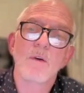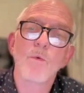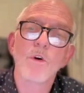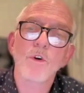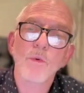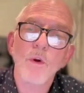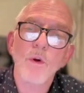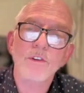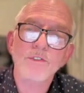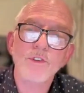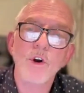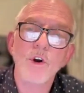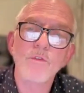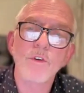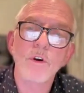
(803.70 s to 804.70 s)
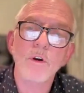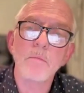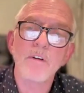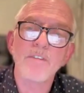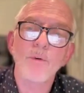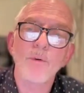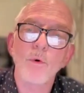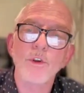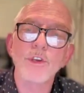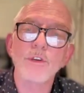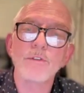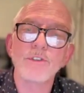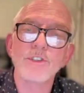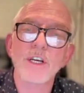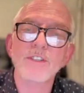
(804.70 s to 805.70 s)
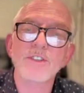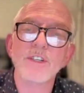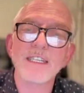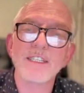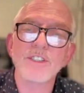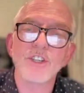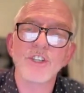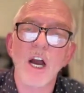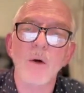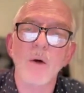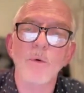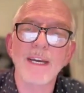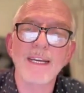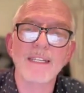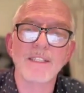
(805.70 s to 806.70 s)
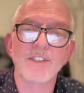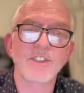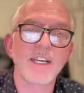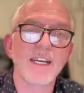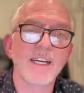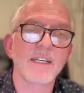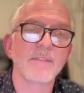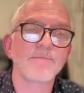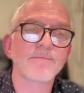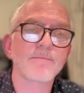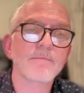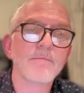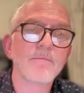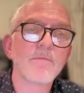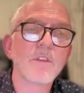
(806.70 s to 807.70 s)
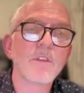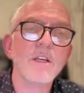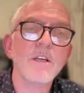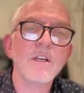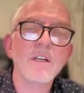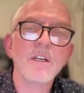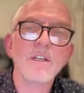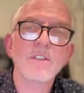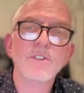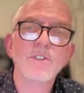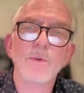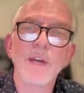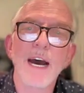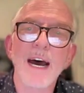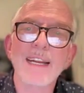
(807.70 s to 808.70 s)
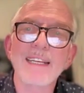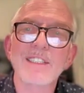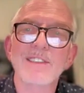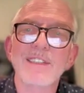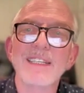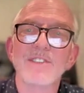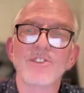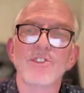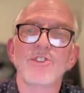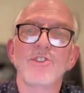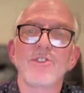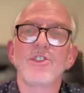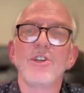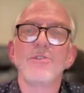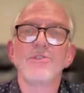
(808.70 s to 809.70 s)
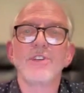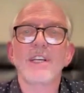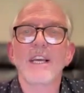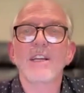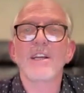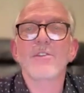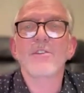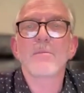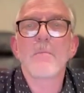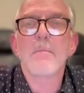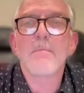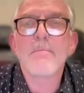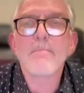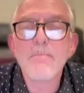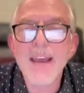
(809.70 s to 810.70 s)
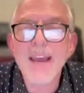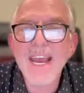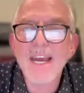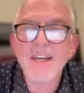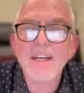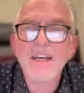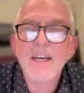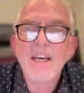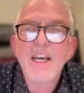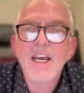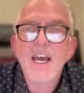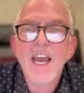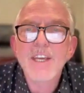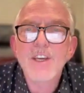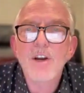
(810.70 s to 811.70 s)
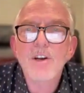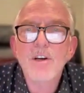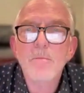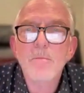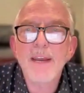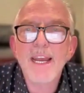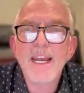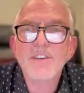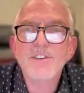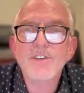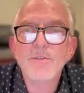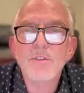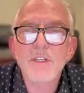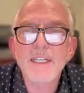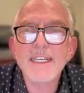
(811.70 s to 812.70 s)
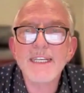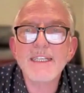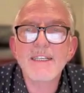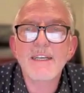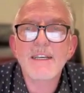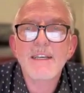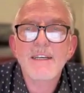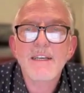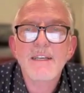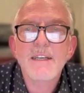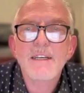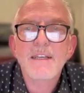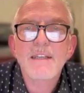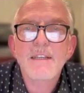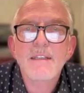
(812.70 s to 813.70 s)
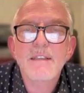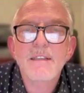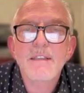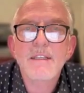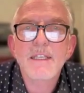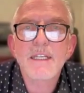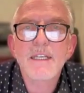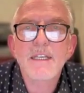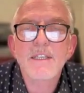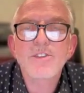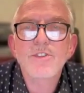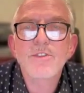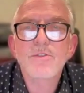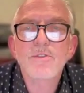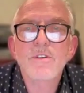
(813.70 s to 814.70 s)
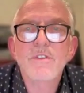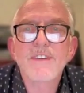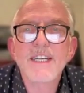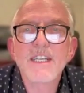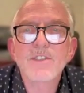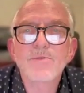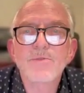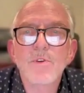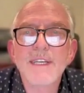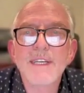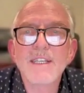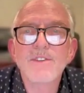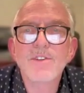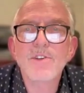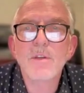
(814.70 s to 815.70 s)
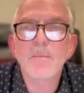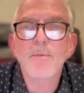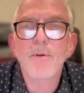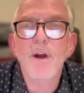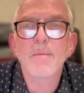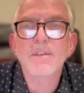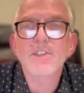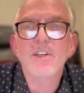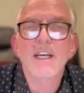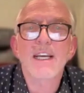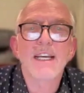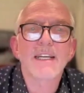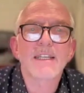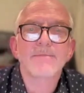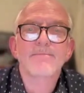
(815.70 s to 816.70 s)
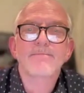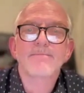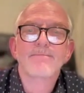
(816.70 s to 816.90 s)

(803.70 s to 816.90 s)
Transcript: will cross over before you, just as Yahweh had said. So God is choosing another man, a younger man, to lead the children of Israel into the promised land.